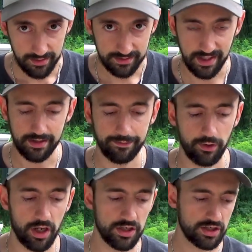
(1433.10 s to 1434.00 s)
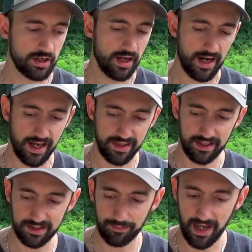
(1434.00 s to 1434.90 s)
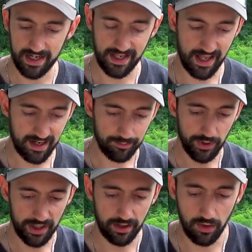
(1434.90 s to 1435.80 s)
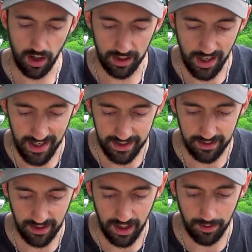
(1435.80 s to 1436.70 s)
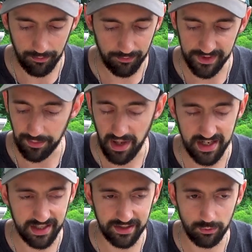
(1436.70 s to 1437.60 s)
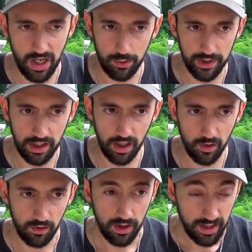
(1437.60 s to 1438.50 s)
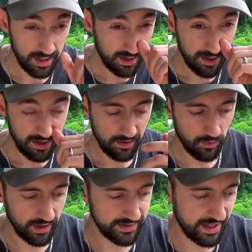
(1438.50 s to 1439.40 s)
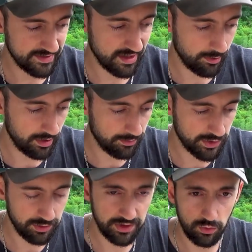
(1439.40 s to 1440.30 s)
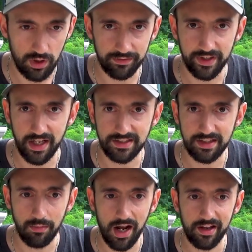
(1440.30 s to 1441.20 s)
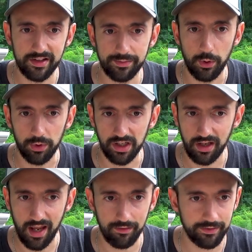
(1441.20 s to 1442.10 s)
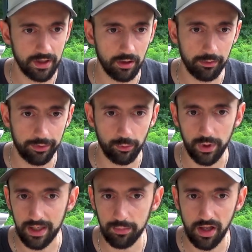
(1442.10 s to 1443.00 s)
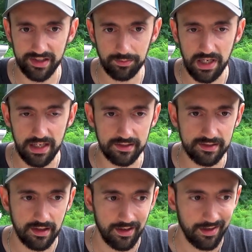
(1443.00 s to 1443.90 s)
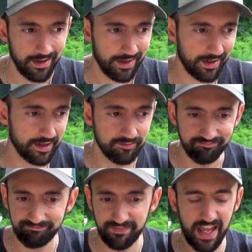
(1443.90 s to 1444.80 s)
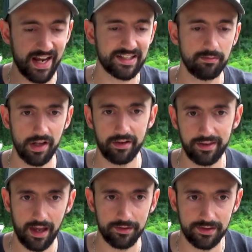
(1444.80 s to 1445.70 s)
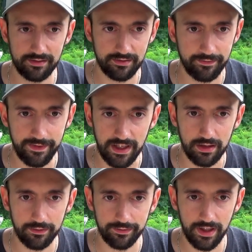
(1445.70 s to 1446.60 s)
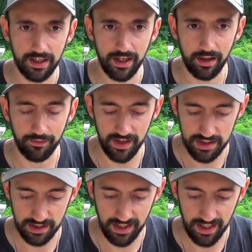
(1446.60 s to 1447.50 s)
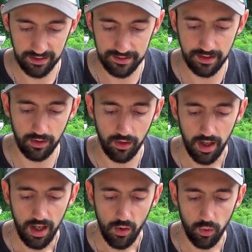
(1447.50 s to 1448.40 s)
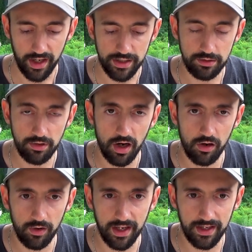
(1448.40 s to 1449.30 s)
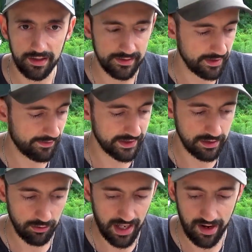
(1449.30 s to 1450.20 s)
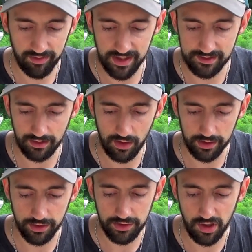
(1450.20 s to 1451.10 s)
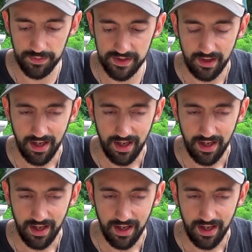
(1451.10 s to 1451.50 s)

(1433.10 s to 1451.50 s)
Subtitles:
get the footage, and then get back at it. But on a long hike, depending on the route we go, a day is going to be between 12 to 19 miles, we're going to have, you know, 3+ peaks and X amount of 1,000 feet of elevation gain. So what I do know is if I don't have these on longer trips,